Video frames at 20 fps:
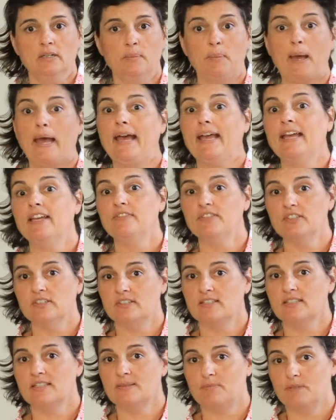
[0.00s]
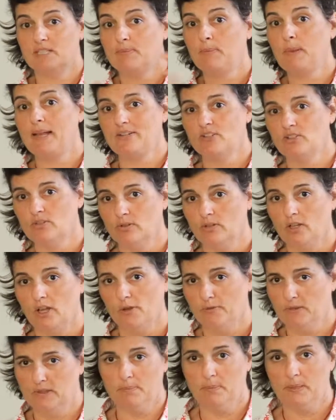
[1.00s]
behaviours splashed all
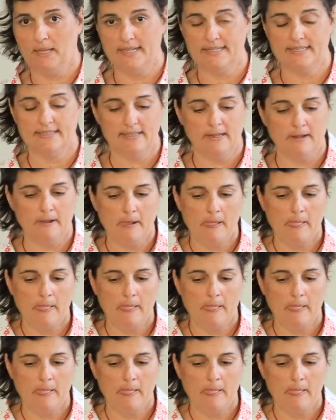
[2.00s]
over the place.